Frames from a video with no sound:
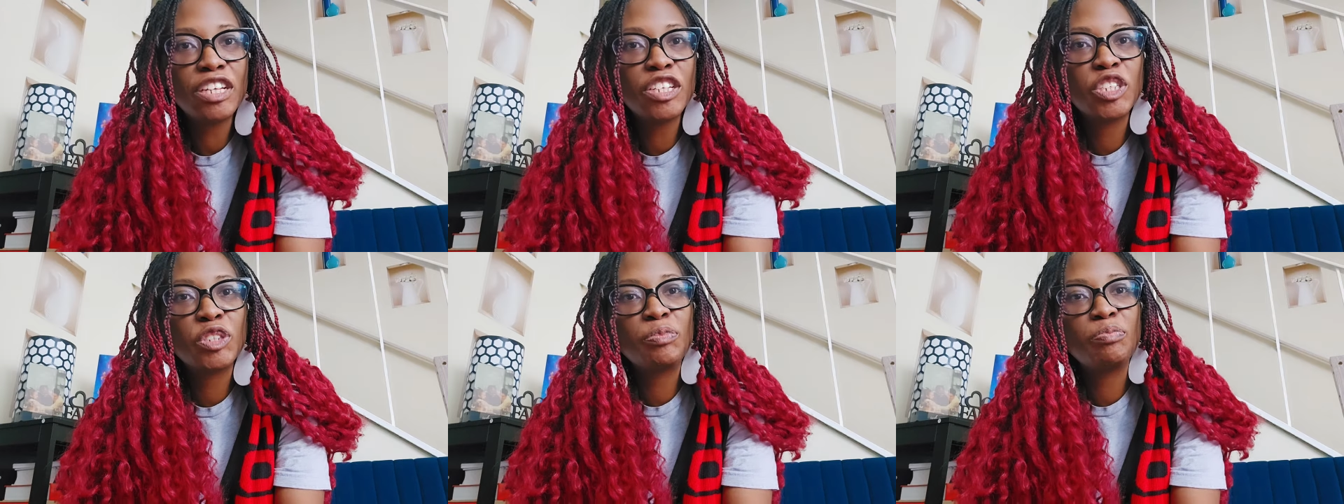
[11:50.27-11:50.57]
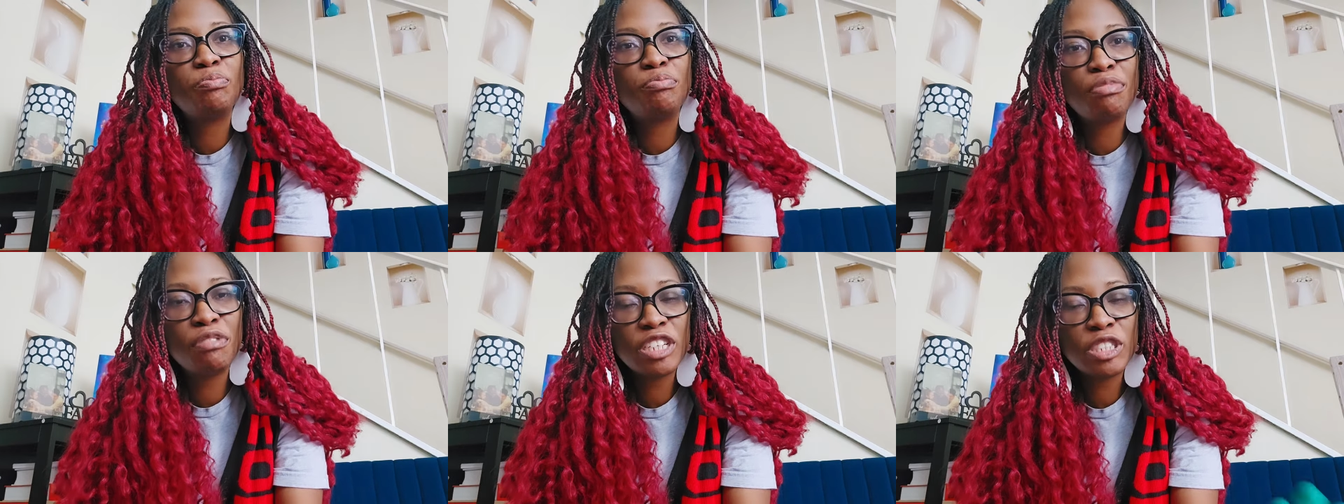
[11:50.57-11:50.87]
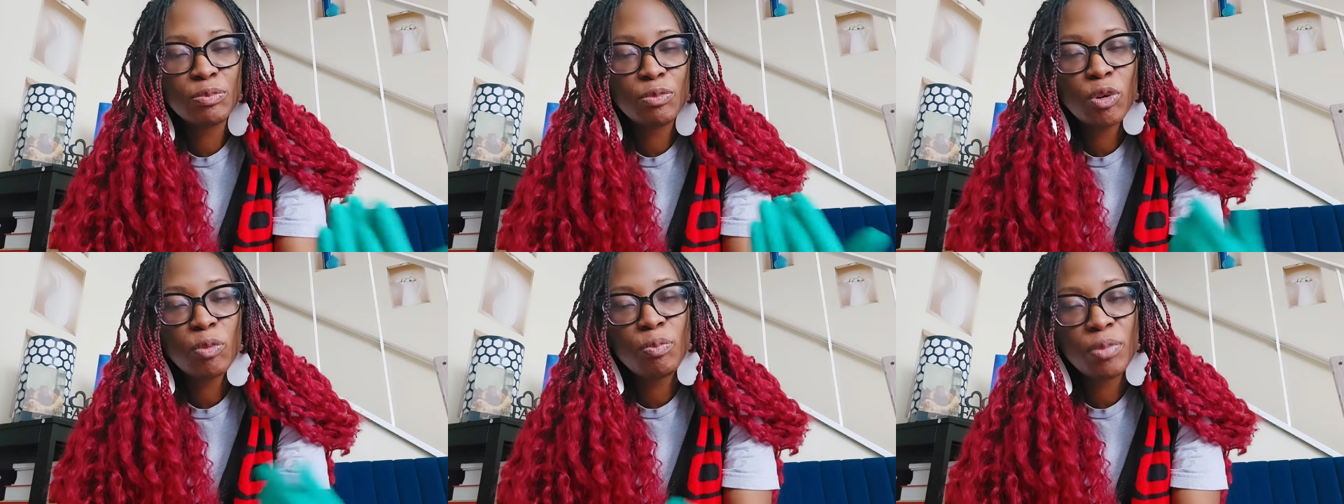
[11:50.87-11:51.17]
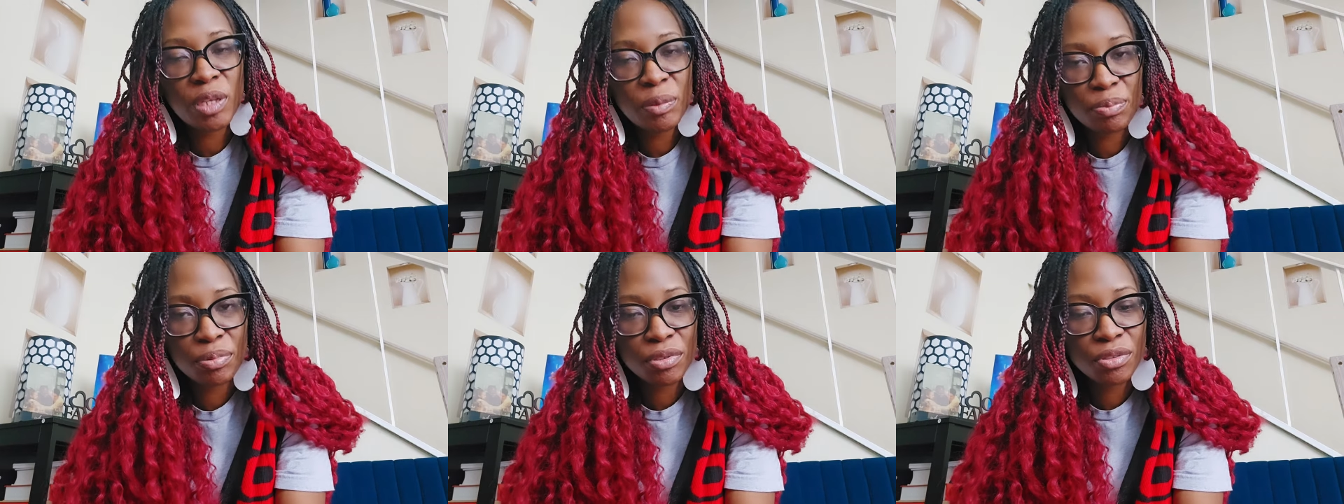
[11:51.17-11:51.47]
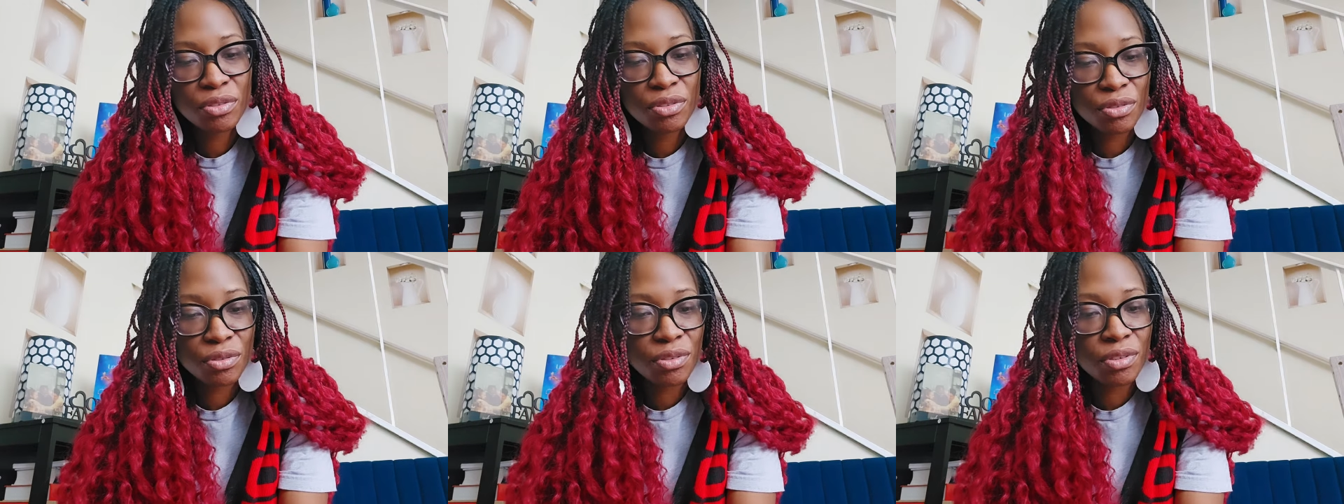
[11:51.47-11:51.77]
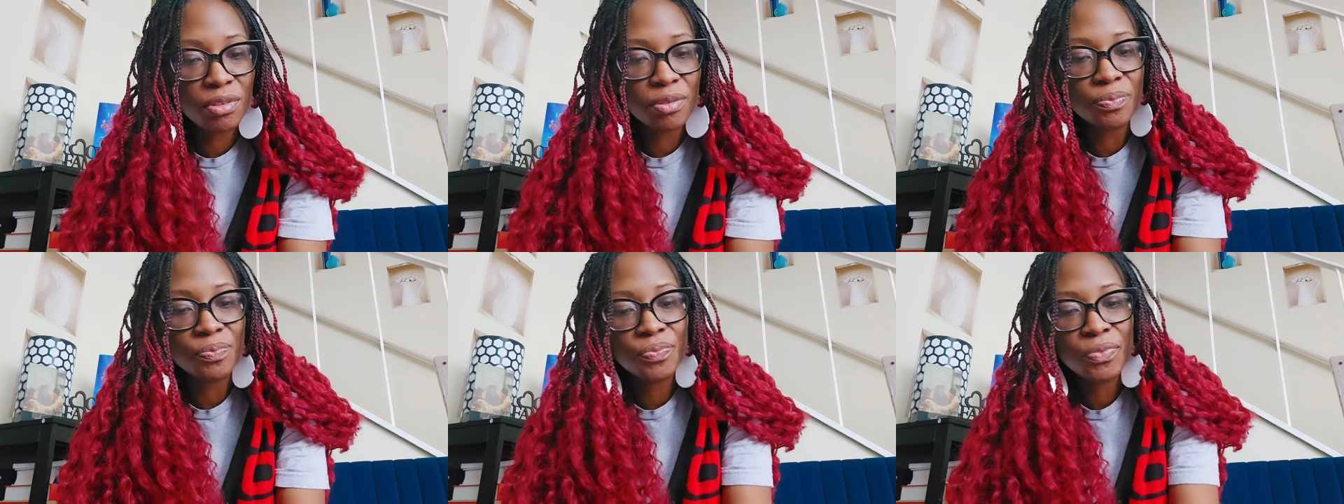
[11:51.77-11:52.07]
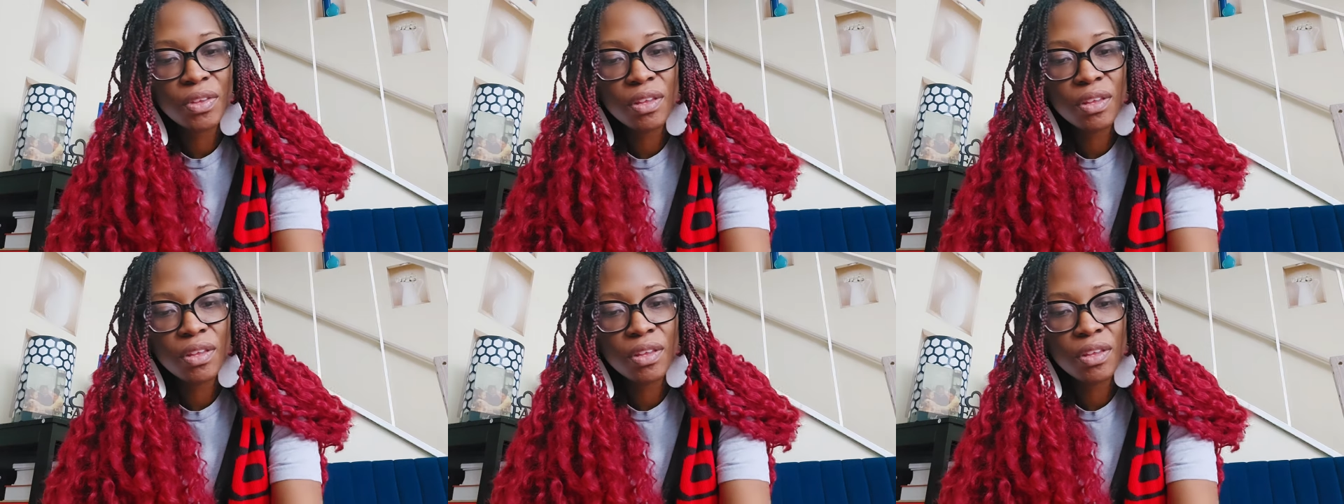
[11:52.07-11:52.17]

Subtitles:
It just brings more people to you.